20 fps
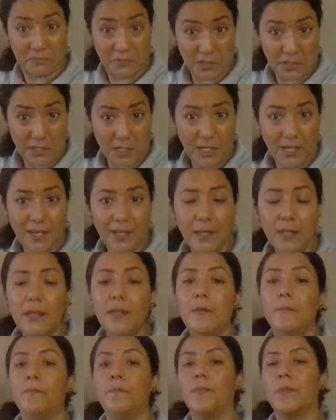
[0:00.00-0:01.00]
Okay?
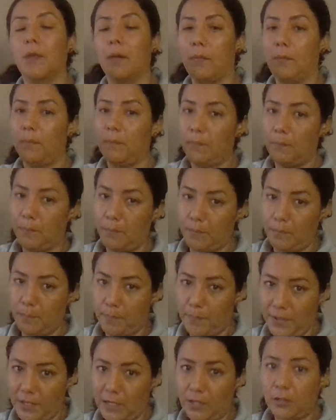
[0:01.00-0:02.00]

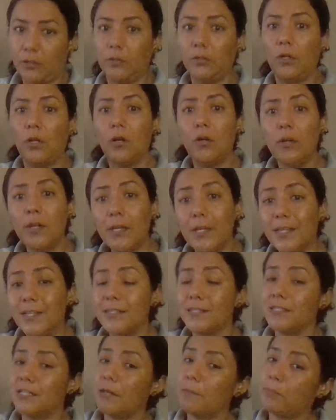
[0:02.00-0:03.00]
Piccolo
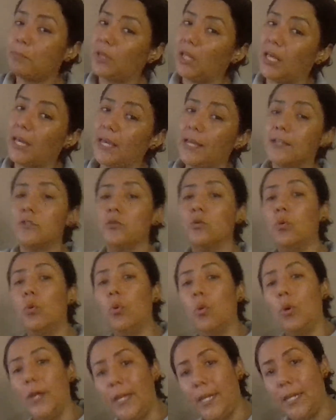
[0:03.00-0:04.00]
is the place
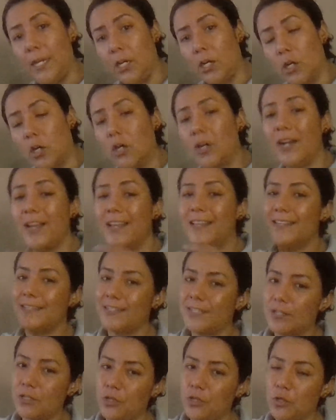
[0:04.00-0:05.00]
where
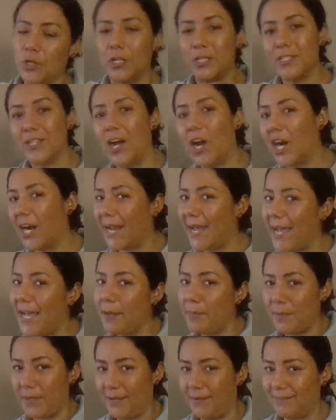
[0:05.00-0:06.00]
students are
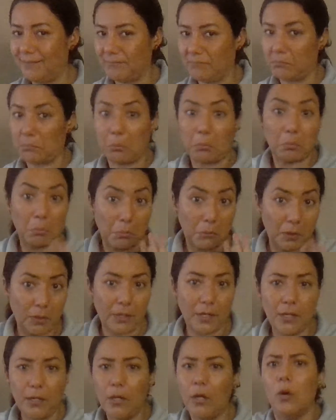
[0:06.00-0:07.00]
happy.
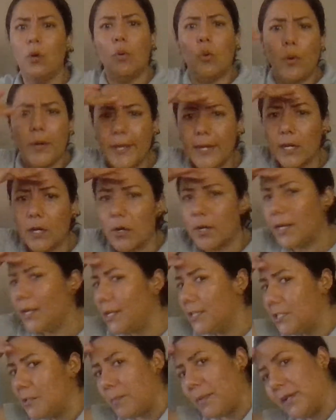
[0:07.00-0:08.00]
Okay? Where
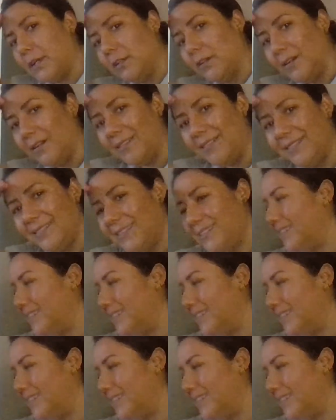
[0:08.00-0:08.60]
is Piccolo?